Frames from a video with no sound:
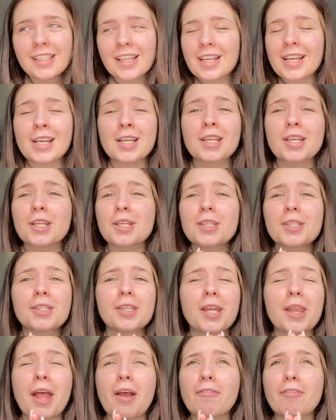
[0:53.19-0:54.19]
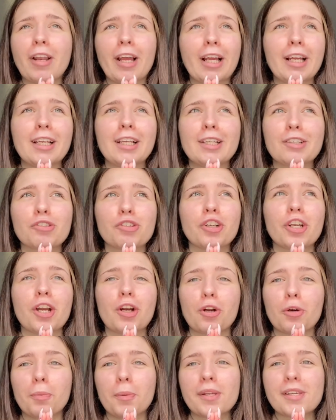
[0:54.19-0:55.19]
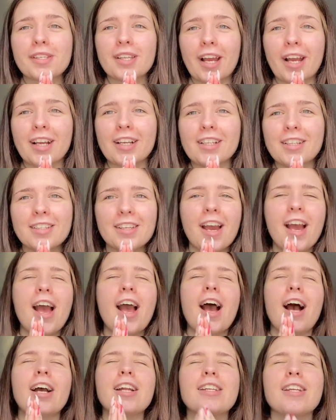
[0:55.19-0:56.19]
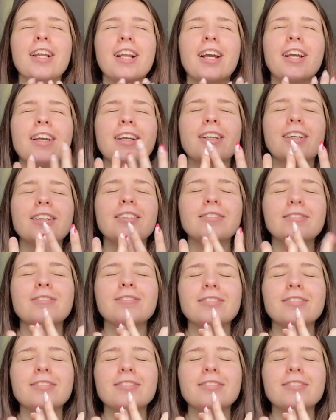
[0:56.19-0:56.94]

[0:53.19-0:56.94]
And then you just sit there for like literally a couple of seconds, and you're like,